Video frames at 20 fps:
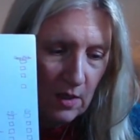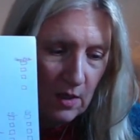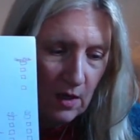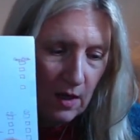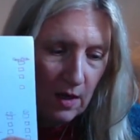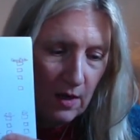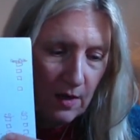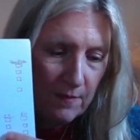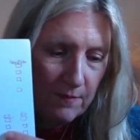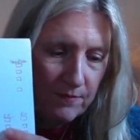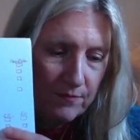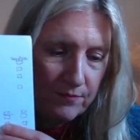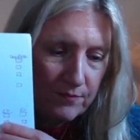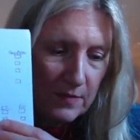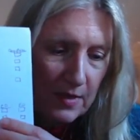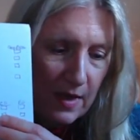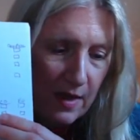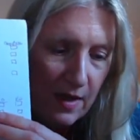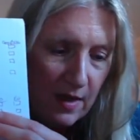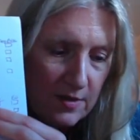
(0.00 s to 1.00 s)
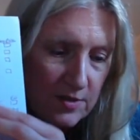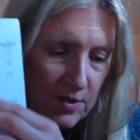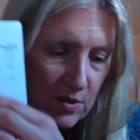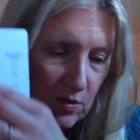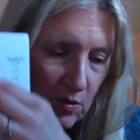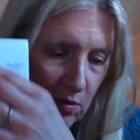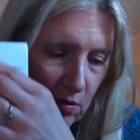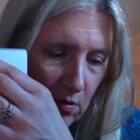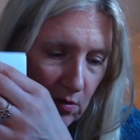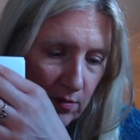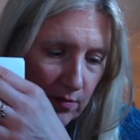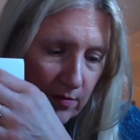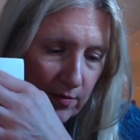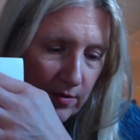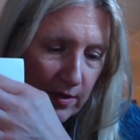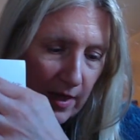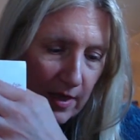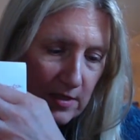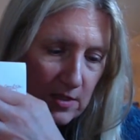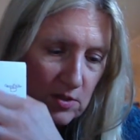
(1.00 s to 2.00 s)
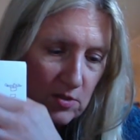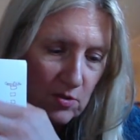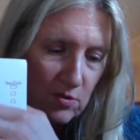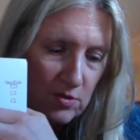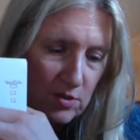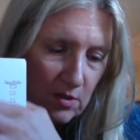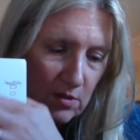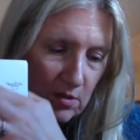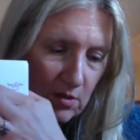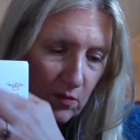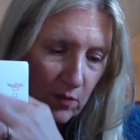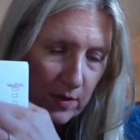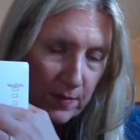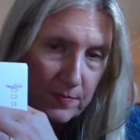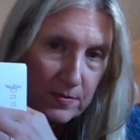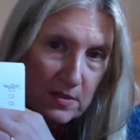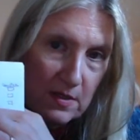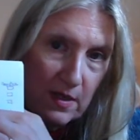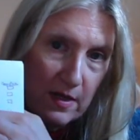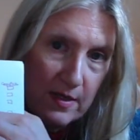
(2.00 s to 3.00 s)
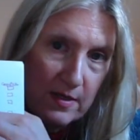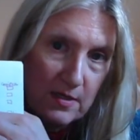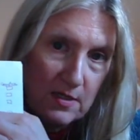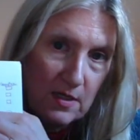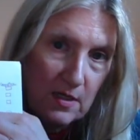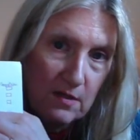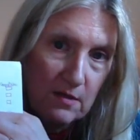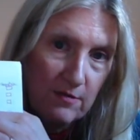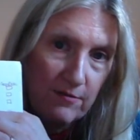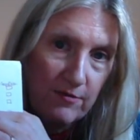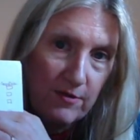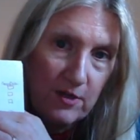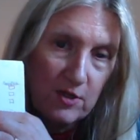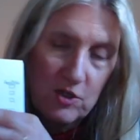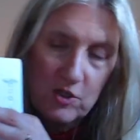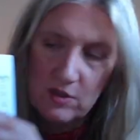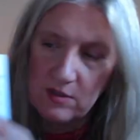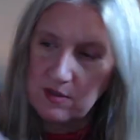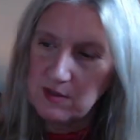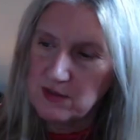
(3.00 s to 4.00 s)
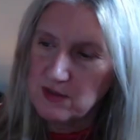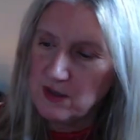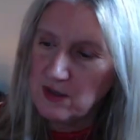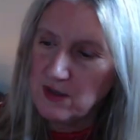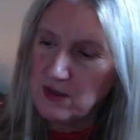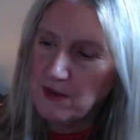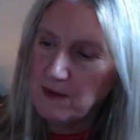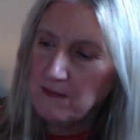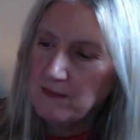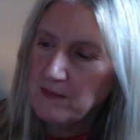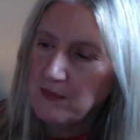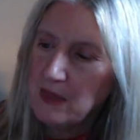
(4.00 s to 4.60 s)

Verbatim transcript: Um, yeah, so that's those are the WIPs that I intend to finish this year.